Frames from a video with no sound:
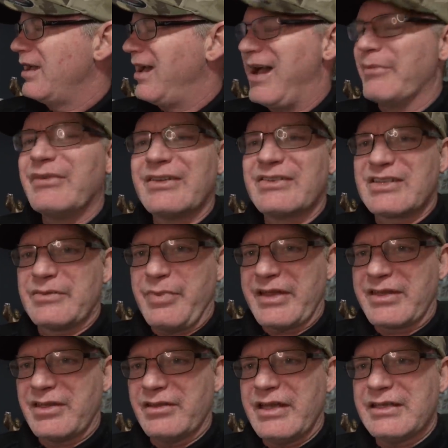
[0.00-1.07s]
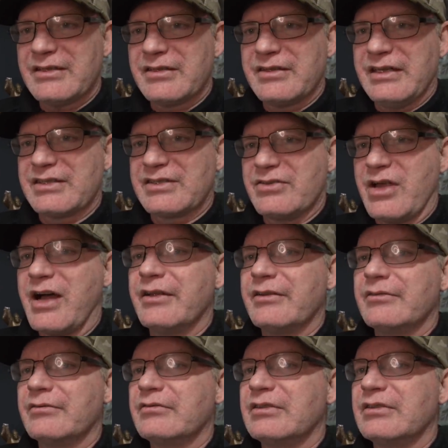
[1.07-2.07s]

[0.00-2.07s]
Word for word: I'm going to speculate that it's not